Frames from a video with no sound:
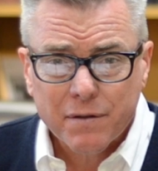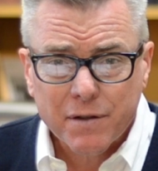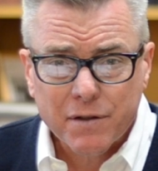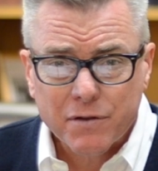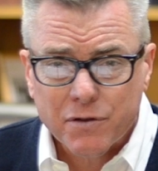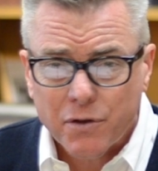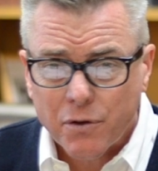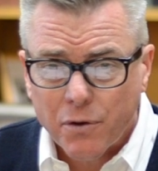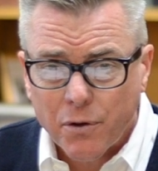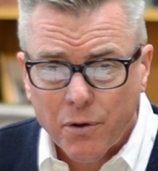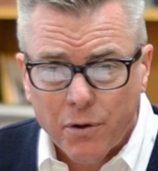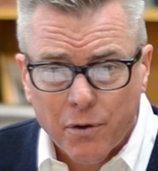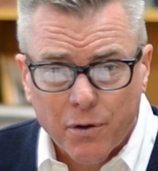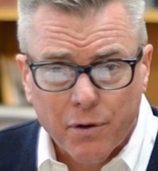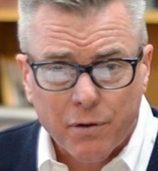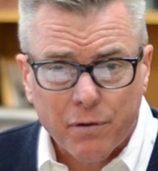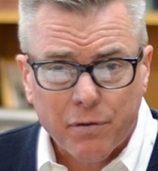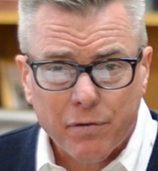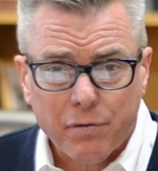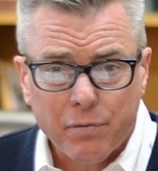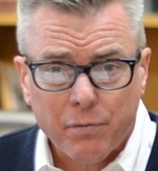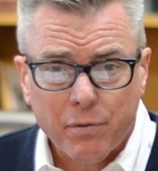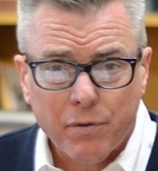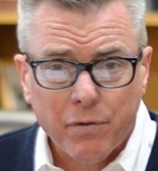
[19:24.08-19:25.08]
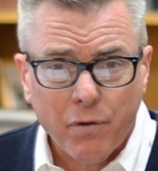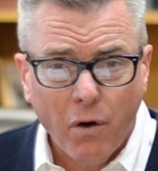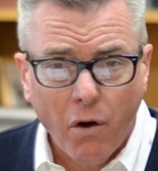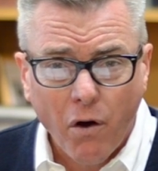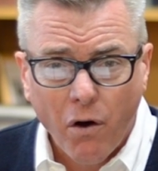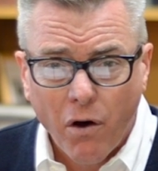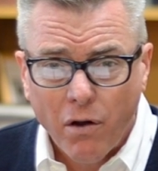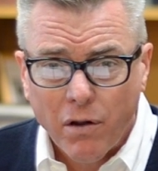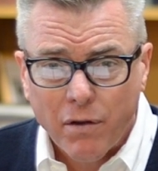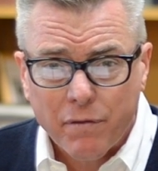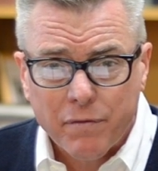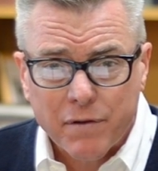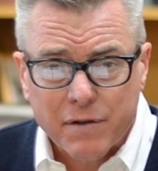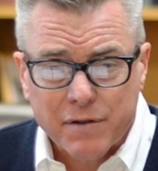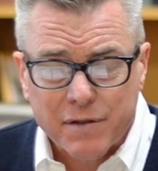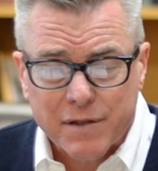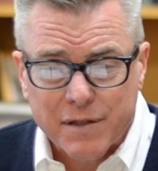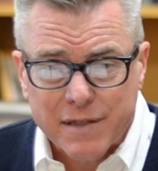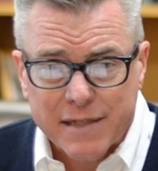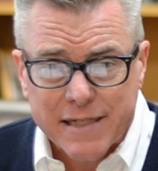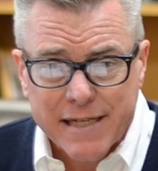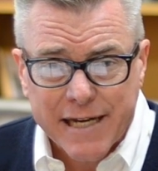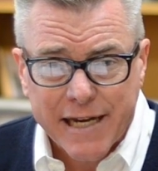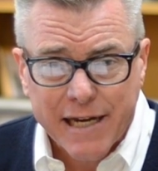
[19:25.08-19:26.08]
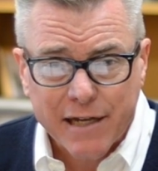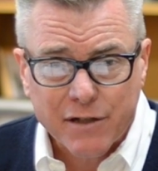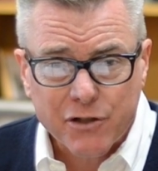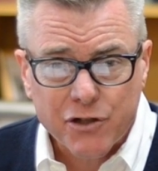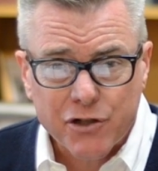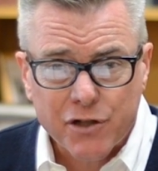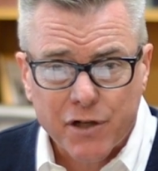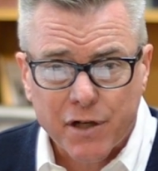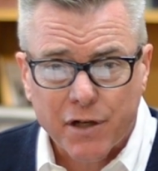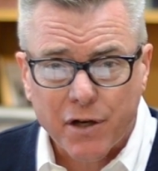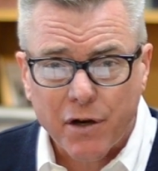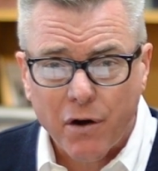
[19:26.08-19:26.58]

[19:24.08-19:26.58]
this earth with all of this intention